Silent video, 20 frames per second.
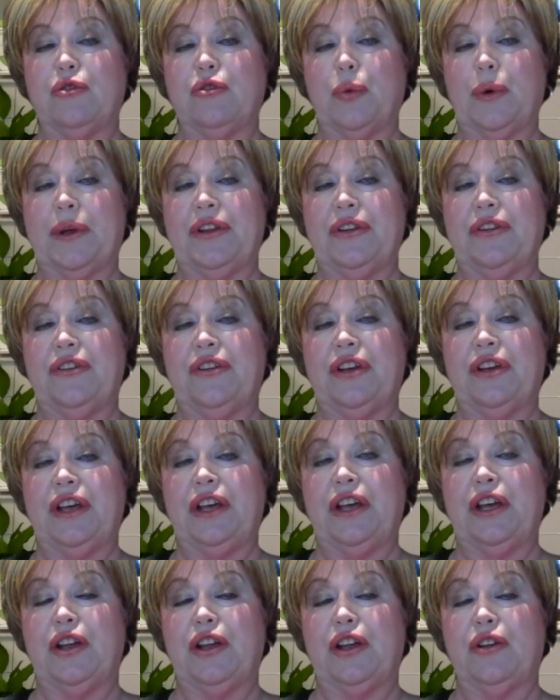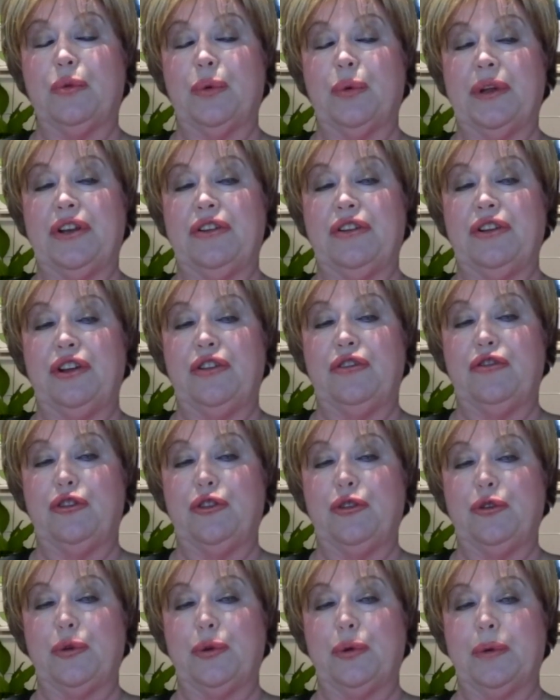
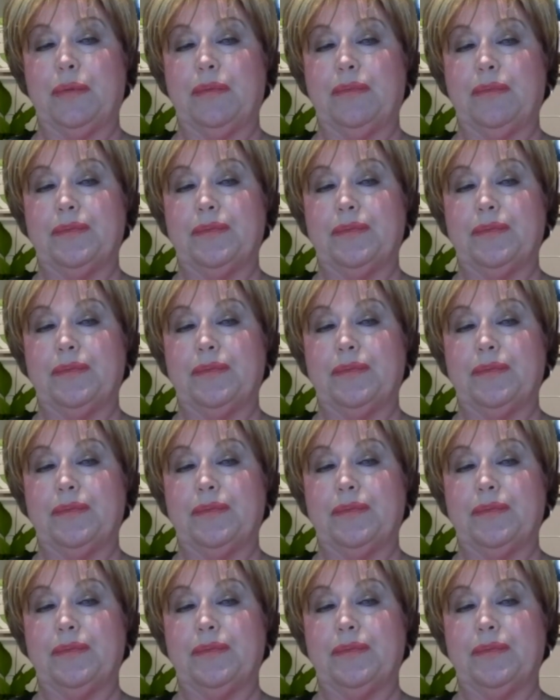2022.